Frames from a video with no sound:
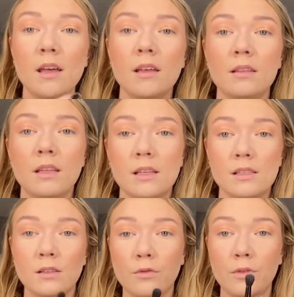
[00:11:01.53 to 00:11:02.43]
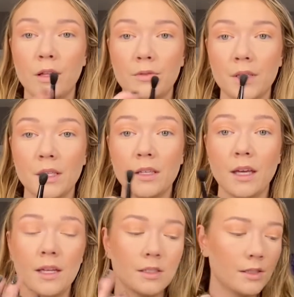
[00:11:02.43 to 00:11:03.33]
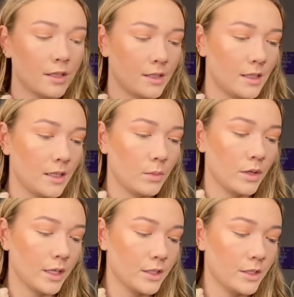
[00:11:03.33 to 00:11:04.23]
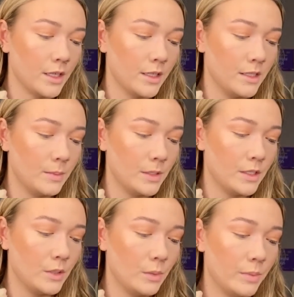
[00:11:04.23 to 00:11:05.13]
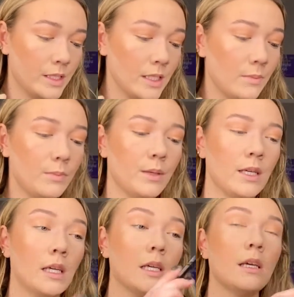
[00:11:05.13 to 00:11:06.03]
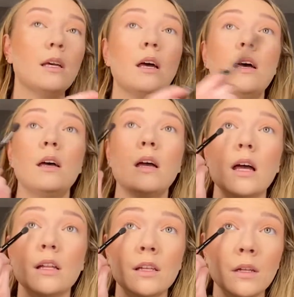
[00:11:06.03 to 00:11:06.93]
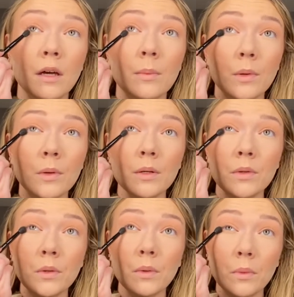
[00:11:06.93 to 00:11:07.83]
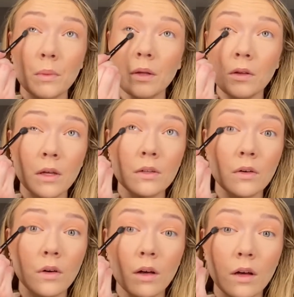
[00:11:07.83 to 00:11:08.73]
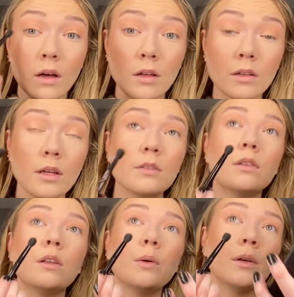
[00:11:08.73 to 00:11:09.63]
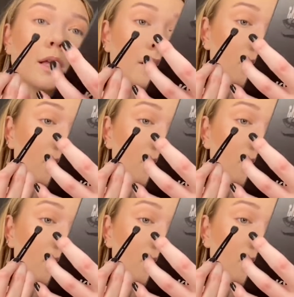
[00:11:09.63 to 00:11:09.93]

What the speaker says: this fluffy Anastasia brush and dip into Busy Bee, and I'm going to run that along the lower lash